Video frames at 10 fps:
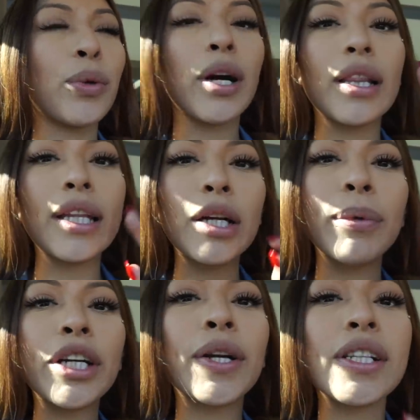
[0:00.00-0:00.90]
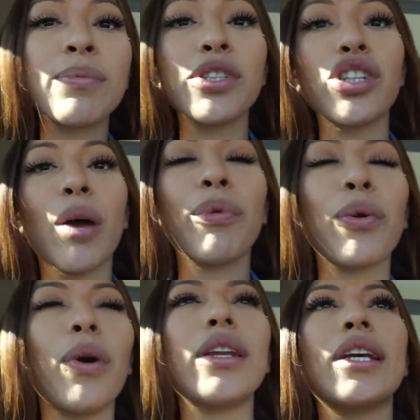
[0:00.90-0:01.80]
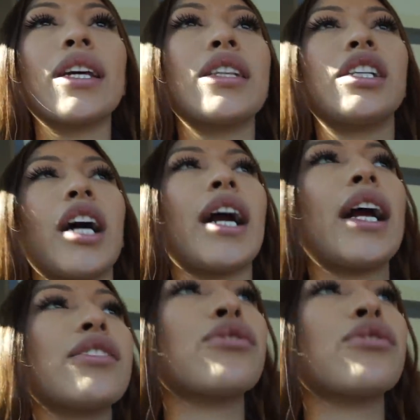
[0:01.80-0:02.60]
a little bit of Christmas shopping while the kids are at